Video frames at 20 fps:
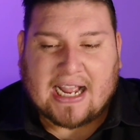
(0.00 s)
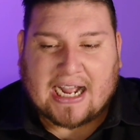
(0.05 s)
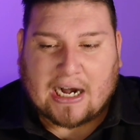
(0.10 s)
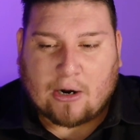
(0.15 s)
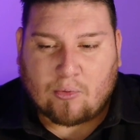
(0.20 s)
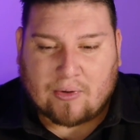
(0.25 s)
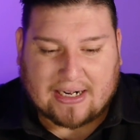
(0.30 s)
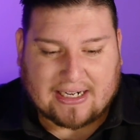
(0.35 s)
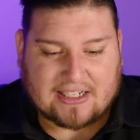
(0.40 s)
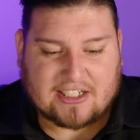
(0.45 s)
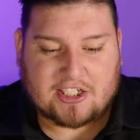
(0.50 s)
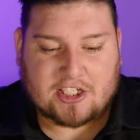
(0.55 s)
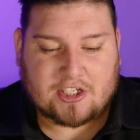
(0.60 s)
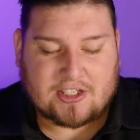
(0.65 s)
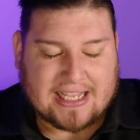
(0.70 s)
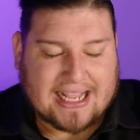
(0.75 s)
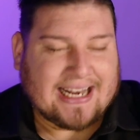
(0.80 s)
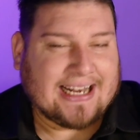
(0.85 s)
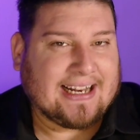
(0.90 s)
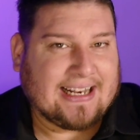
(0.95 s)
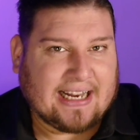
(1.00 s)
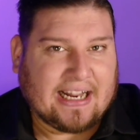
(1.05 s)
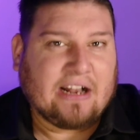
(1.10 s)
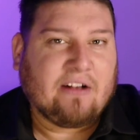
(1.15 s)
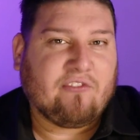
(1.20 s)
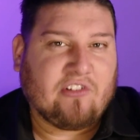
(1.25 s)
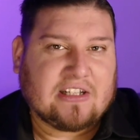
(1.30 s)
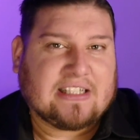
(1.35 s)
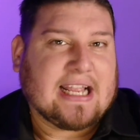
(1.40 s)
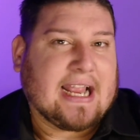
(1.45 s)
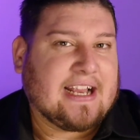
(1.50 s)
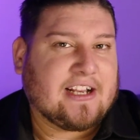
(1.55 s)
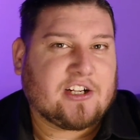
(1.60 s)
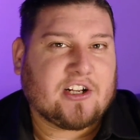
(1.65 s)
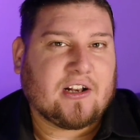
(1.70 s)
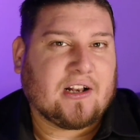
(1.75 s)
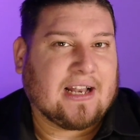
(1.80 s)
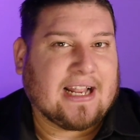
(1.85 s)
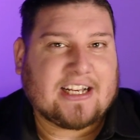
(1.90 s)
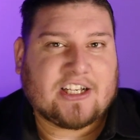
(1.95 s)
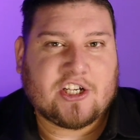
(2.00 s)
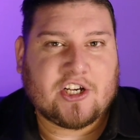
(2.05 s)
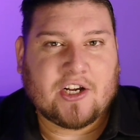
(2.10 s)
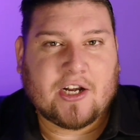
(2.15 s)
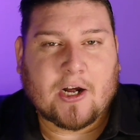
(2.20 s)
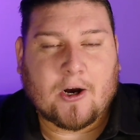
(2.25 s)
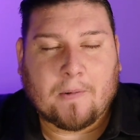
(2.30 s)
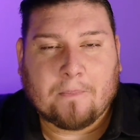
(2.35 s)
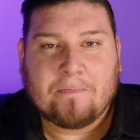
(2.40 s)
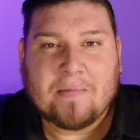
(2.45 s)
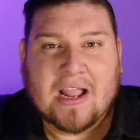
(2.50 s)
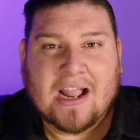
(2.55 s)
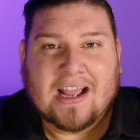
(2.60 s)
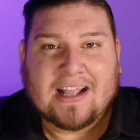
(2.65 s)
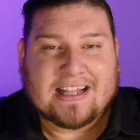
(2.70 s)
I want to extend an invitation and let you know